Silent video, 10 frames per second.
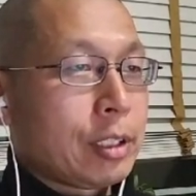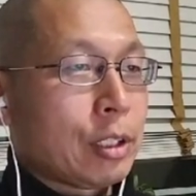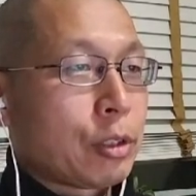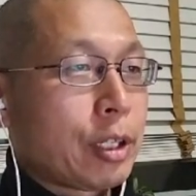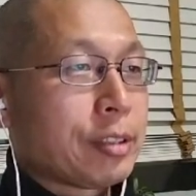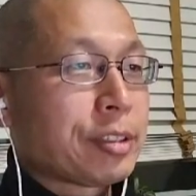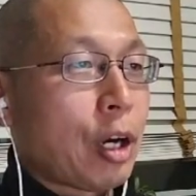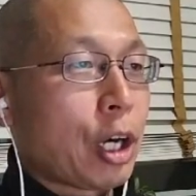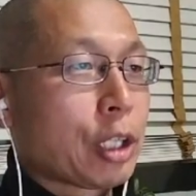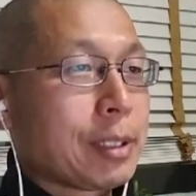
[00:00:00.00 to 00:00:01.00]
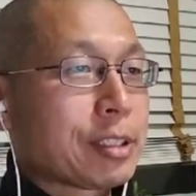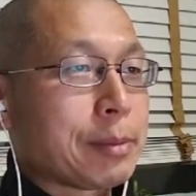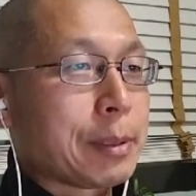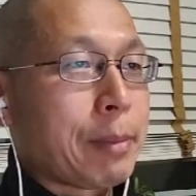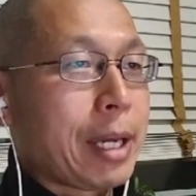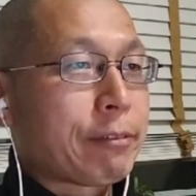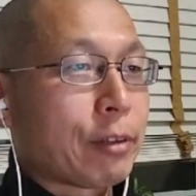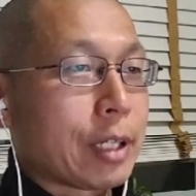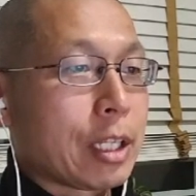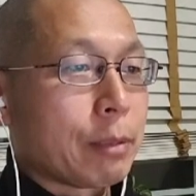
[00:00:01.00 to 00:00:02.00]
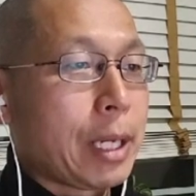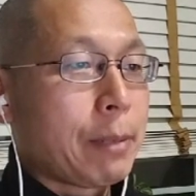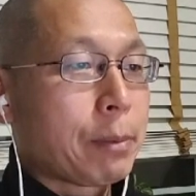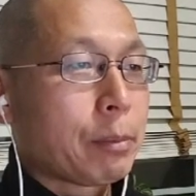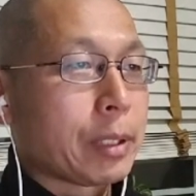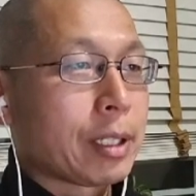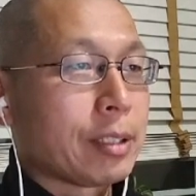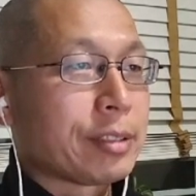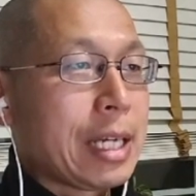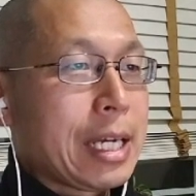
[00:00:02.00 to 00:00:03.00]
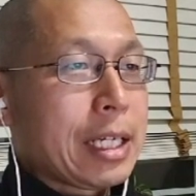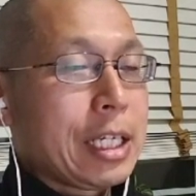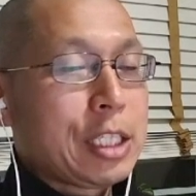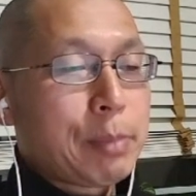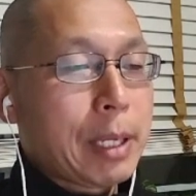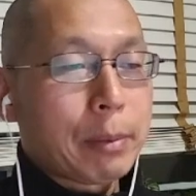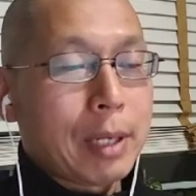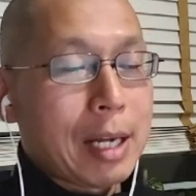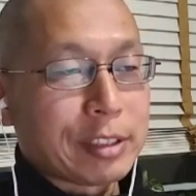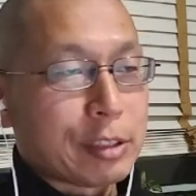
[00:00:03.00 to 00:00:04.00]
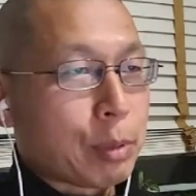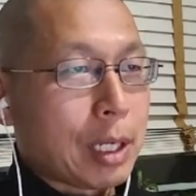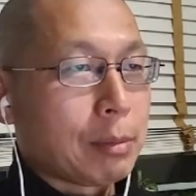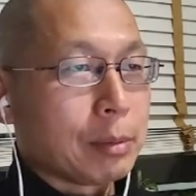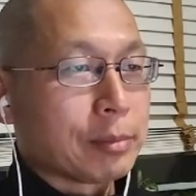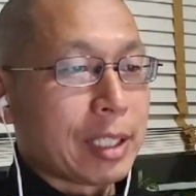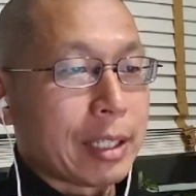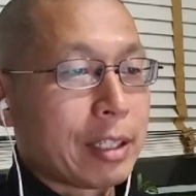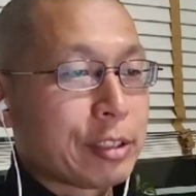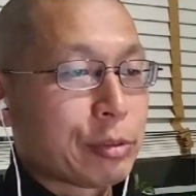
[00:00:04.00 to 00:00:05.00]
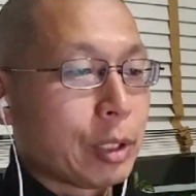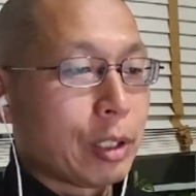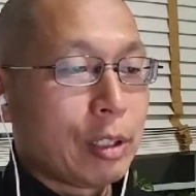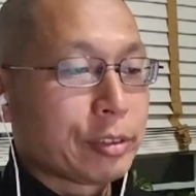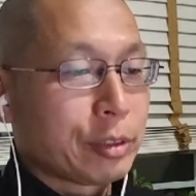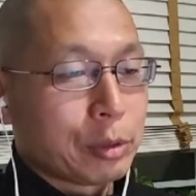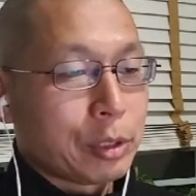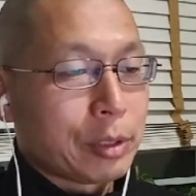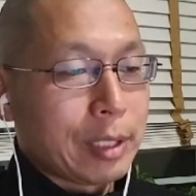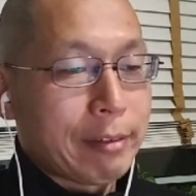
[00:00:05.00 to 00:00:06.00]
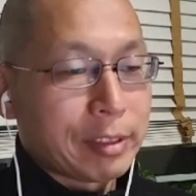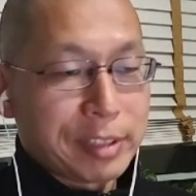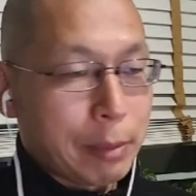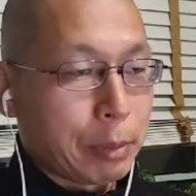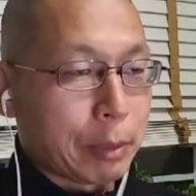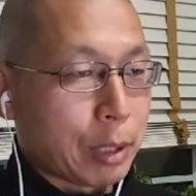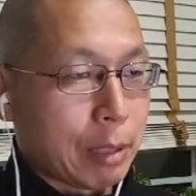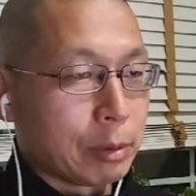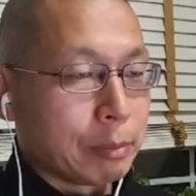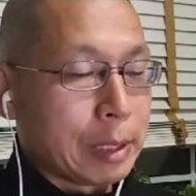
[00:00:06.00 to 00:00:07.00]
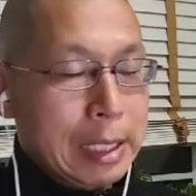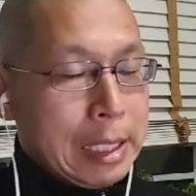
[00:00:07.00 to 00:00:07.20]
there's arguments to be made for either paper because each paper has its problems. Like this one, also you can have a sampling problem.